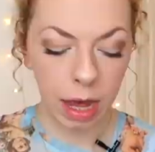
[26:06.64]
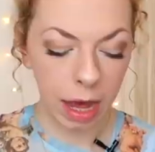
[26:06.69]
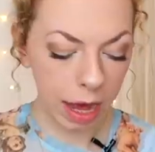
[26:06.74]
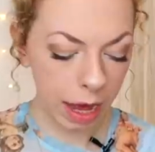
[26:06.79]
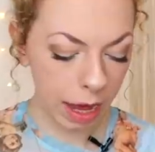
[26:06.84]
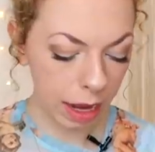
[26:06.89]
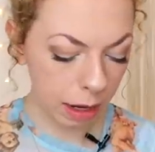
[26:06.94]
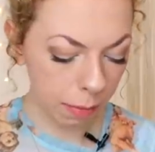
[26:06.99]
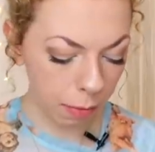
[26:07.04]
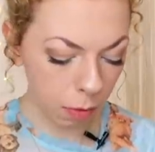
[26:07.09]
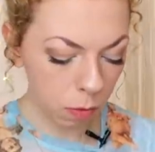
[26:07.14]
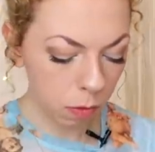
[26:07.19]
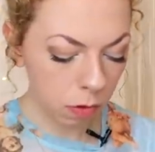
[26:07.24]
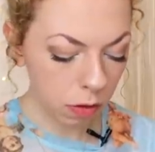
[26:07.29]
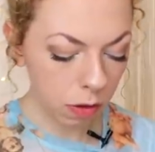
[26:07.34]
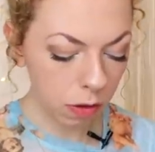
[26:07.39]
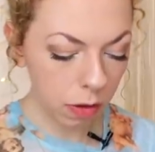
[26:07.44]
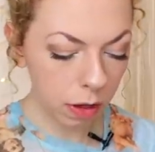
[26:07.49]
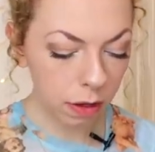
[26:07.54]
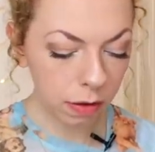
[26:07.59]
And I'm
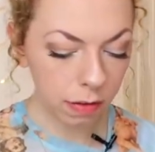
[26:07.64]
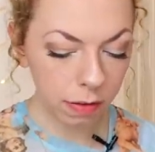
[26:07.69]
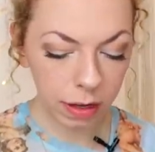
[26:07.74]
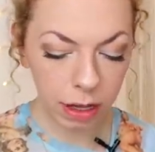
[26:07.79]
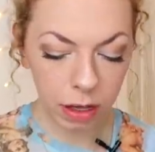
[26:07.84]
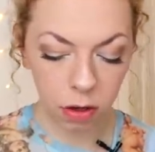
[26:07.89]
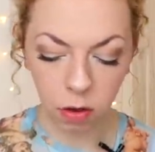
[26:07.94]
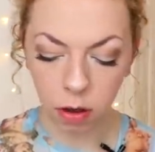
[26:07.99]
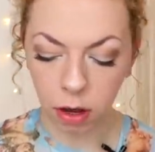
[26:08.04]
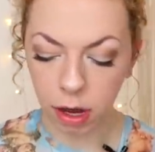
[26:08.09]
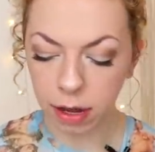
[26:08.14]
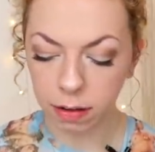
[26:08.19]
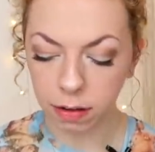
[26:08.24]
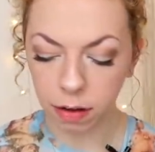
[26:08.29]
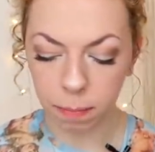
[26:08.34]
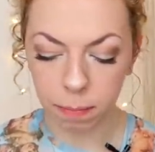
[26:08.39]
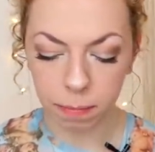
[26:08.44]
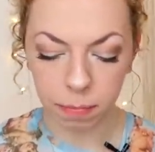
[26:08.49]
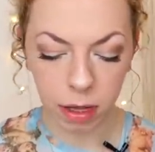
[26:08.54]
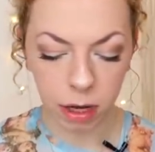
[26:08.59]
also seeing you guys,
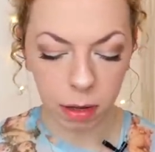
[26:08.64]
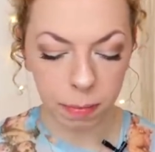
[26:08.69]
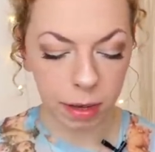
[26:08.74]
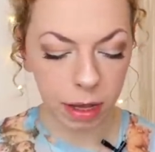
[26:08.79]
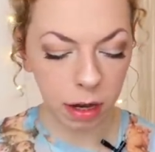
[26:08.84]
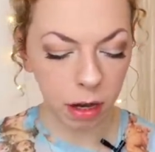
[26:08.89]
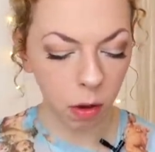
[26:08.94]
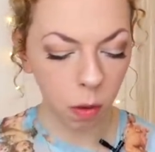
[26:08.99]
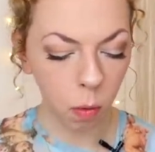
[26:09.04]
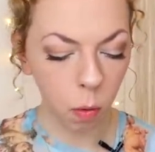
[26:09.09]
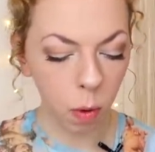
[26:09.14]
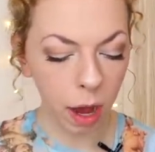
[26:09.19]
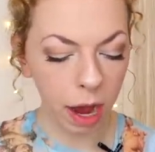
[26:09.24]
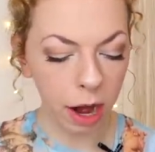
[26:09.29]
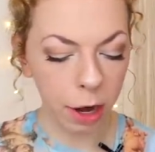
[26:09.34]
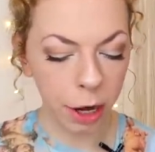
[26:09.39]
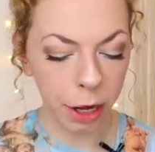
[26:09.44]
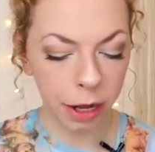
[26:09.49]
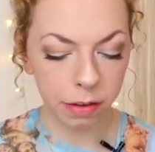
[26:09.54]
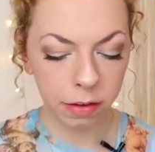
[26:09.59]
I'm going to meet an
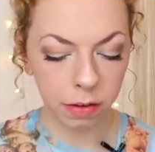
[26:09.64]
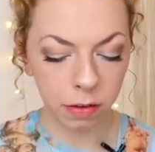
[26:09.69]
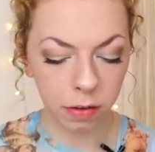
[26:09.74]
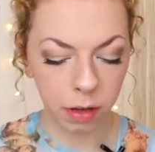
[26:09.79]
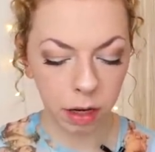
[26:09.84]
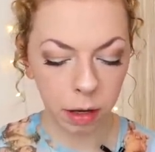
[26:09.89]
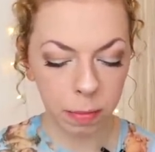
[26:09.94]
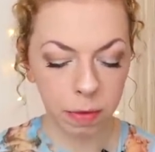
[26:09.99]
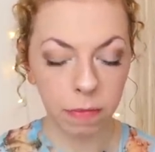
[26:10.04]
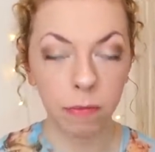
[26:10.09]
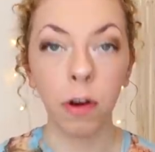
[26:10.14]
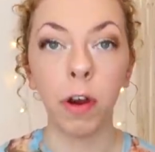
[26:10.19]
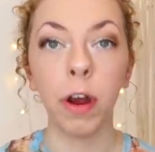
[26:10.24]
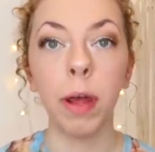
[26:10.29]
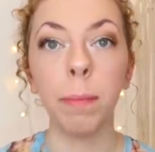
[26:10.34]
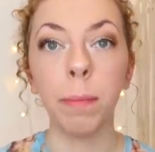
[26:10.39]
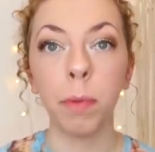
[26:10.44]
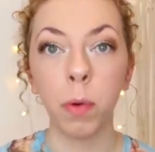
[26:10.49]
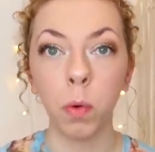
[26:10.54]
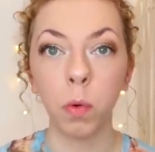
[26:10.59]
Aquarius who's going to be
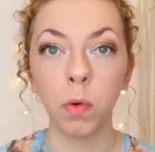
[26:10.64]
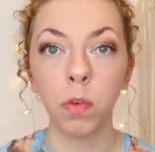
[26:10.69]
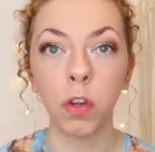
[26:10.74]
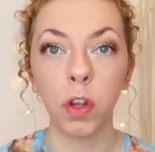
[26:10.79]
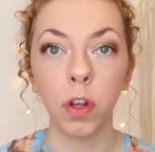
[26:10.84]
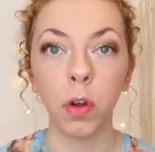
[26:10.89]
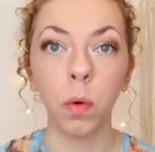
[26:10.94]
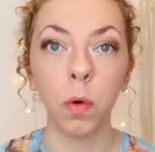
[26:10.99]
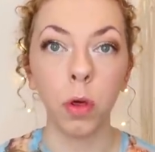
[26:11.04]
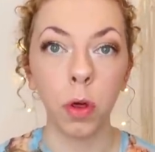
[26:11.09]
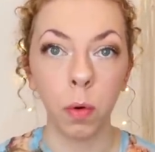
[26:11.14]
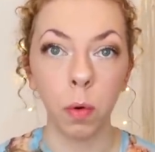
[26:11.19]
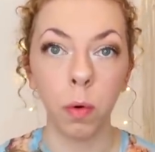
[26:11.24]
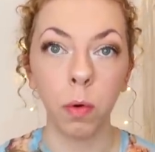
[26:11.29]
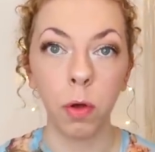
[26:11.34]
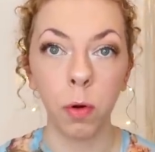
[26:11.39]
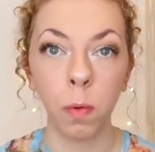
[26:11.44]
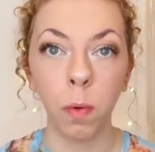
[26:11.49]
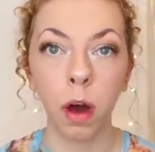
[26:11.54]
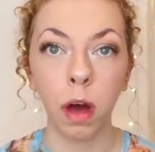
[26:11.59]
very important, or you,
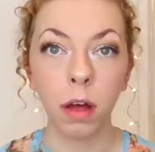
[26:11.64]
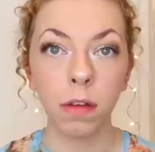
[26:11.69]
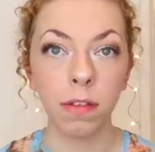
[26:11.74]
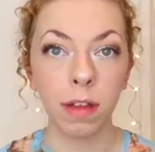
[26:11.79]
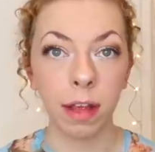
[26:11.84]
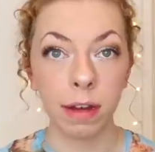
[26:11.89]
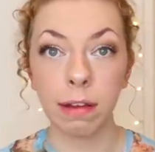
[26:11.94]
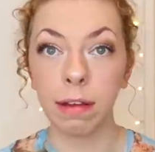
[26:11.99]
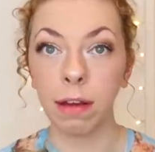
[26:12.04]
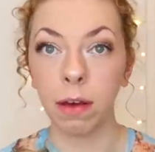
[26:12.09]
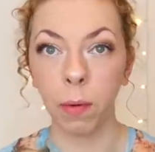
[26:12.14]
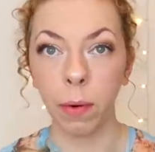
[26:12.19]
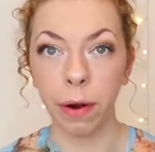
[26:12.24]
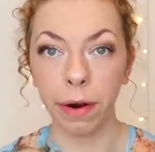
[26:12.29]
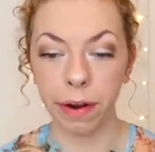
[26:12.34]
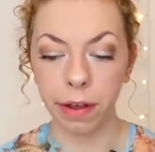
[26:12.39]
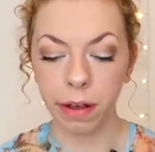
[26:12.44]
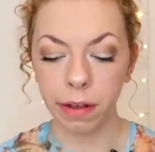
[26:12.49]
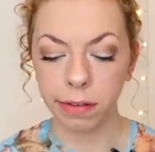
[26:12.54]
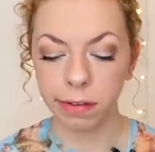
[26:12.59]
you are said
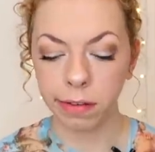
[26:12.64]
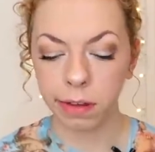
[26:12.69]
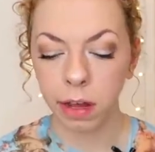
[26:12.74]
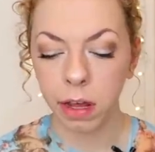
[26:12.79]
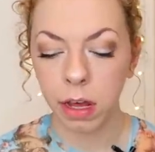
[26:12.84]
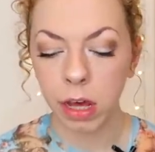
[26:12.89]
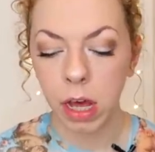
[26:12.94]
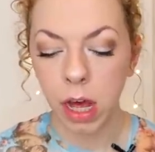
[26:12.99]
Aquarius.